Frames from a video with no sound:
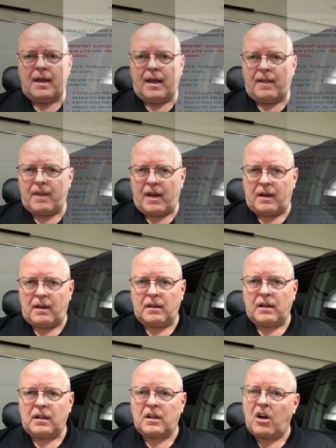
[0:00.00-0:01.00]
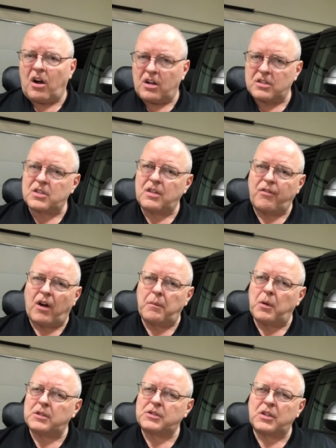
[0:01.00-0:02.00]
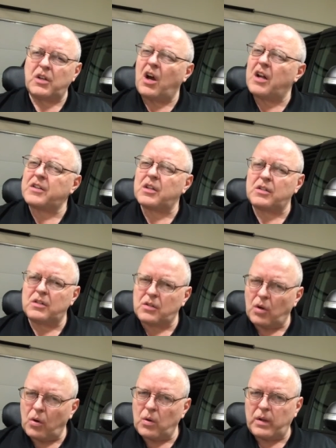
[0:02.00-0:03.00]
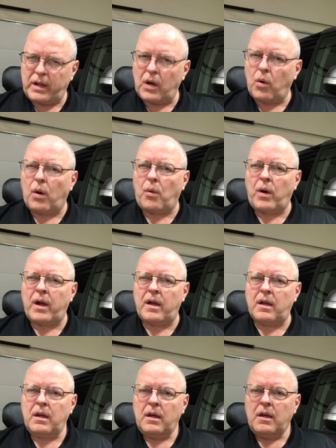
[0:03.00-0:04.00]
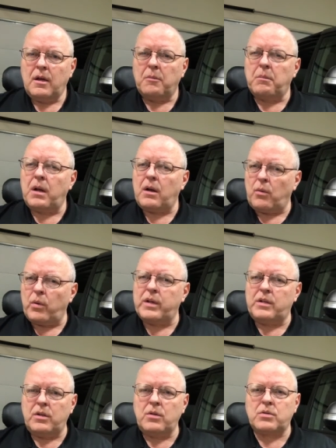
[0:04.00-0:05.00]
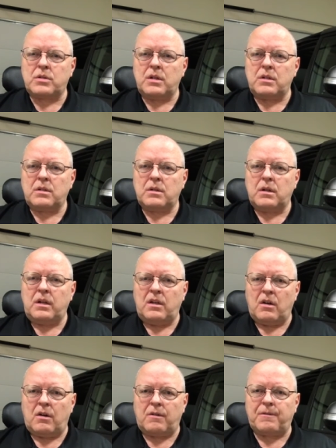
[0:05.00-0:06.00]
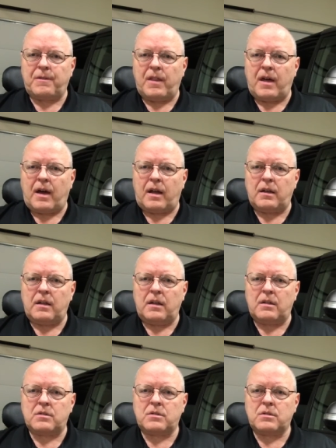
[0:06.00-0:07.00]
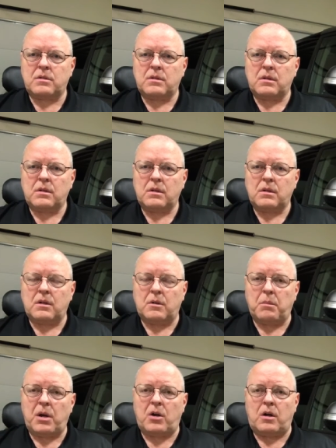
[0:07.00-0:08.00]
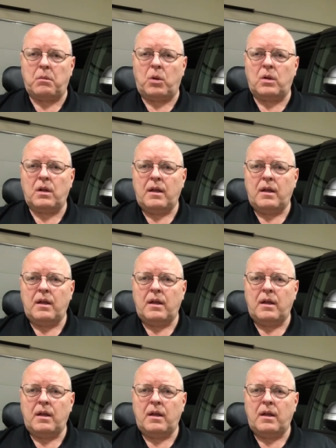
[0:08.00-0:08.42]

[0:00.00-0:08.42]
and that caused the vibration not to totally go away, but it reduced it enough that it's uh, bearable.